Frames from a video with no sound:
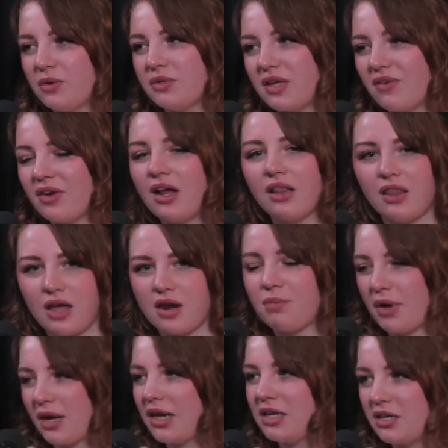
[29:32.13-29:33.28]
was given a lot of
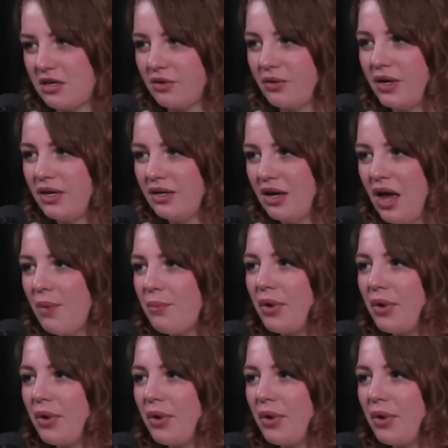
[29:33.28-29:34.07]
money to do it, Oof.